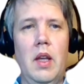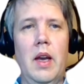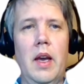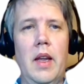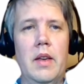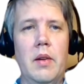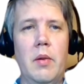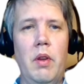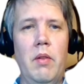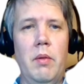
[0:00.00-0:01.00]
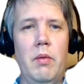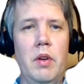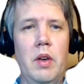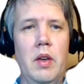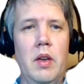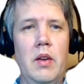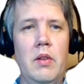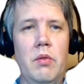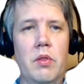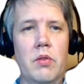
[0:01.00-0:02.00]
And
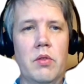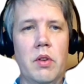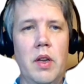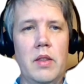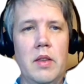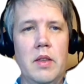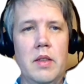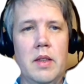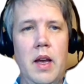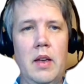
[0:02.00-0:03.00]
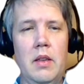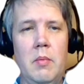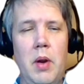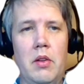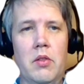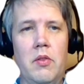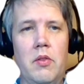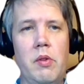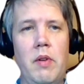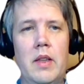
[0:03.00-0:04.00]
to synchronize this data,
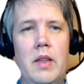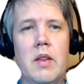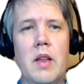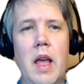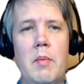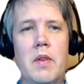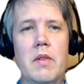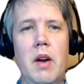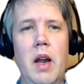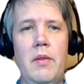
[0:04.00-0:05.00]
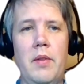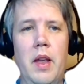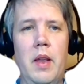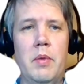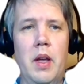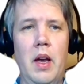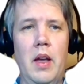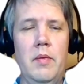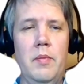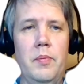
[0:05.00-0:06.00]
Microsoft provides the MS Graph
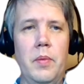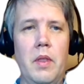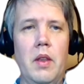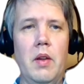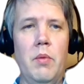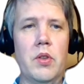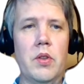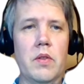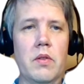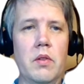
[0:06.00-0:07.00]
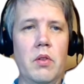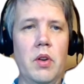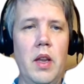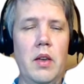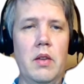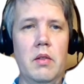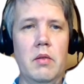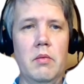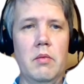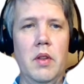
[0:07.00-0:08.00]
API, which is located
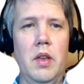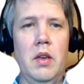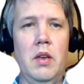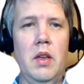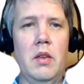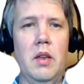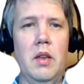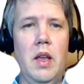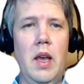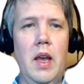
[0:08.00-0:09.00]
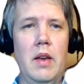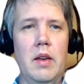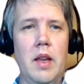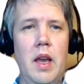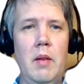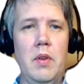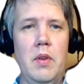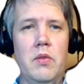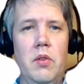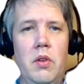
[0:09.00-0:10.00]
in the internet and can be
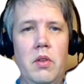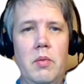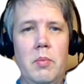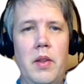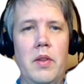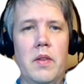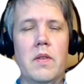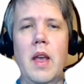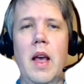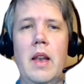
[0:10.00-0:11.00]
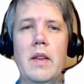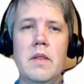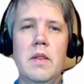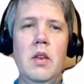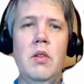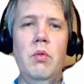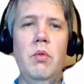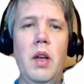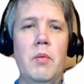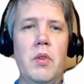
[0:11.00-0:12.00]
synced by this LSC
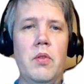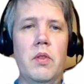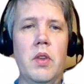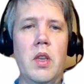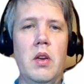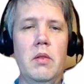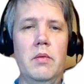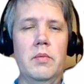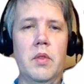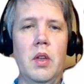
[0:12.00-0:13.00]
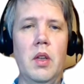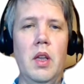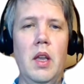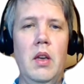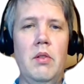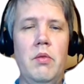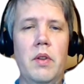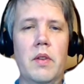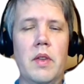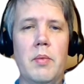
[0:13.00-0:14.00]
tool I'm using here into a
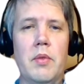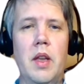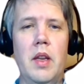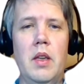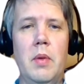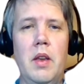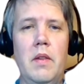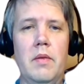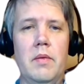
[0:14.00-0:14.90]
separate database.